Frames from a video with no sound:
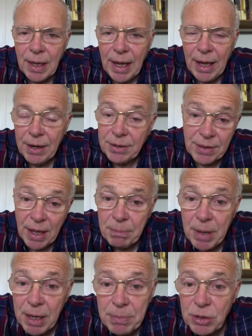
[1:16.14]
And that
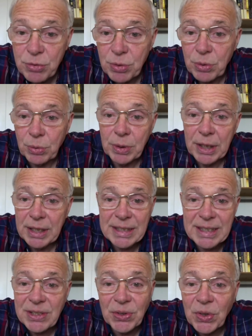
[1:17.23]
may be true. It
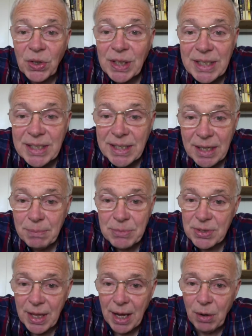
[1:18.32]
certainly
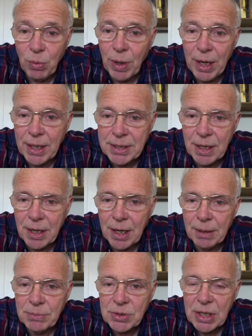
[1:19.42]
seems that way at
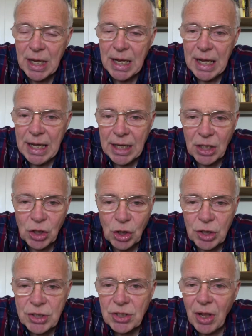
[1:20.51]
times. It
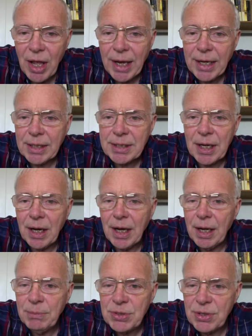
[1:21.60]
looks like at
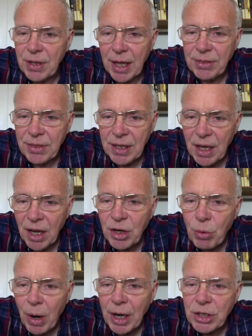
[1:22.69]
times that the
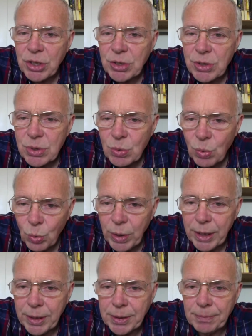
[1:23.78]
unrighteous
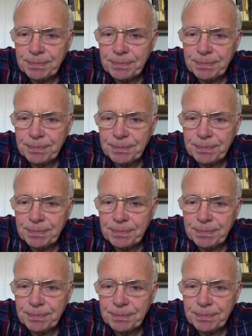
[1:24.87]
win,